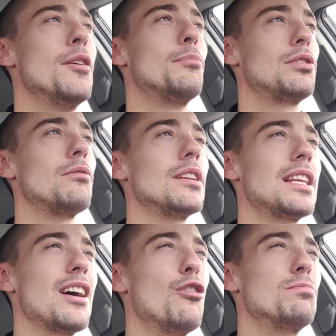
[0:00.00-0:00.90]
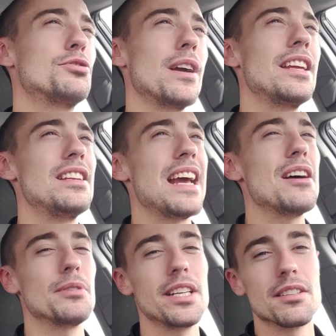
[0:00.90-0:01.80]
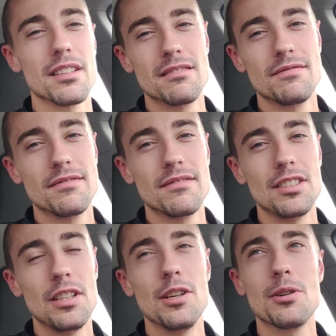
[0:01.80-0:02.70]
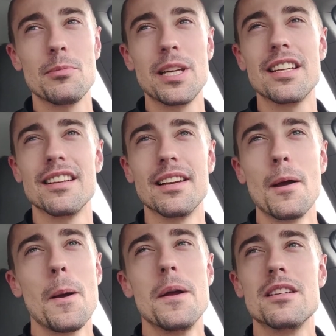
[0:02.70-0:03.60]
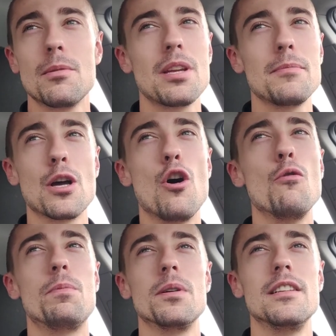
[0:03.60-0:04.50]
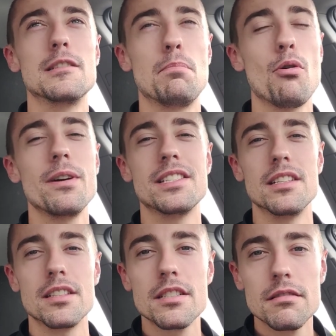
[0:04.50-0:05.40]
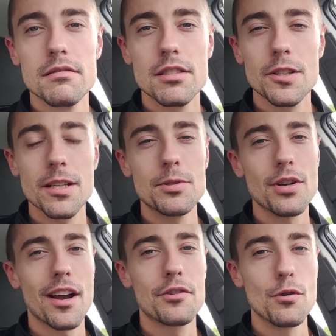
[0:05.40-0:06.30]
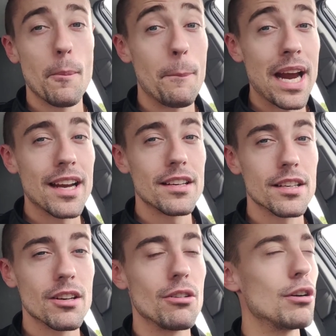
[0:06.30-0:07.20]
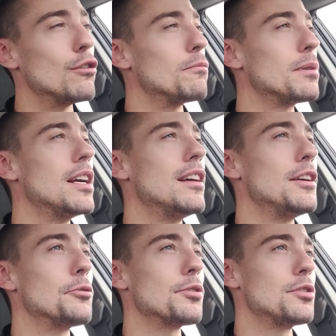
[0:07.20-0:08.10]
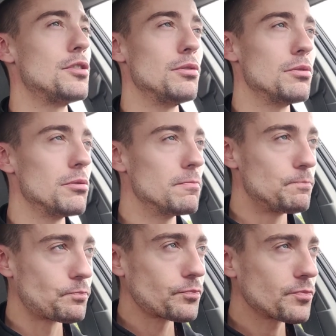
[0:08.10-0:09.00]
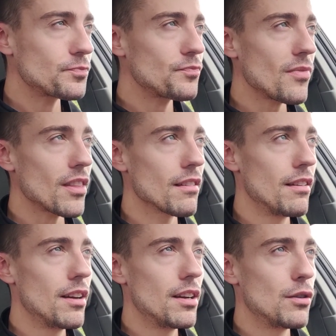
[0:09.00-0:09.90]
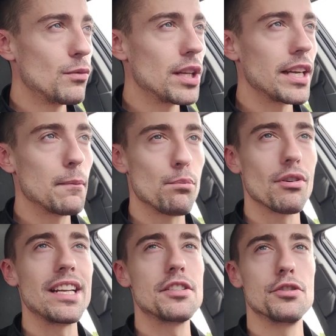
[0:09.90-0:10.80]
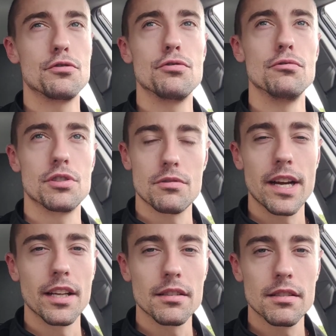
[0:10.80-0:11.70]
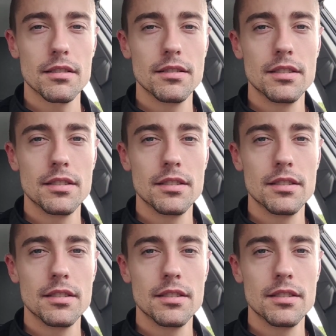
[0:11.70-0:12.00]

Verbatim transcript: But don't let that hope drag you down either. You know what I mean? Like sometimes hope is poisonous. Sometimes you have to abandon all hope in order to really embrace your true strength.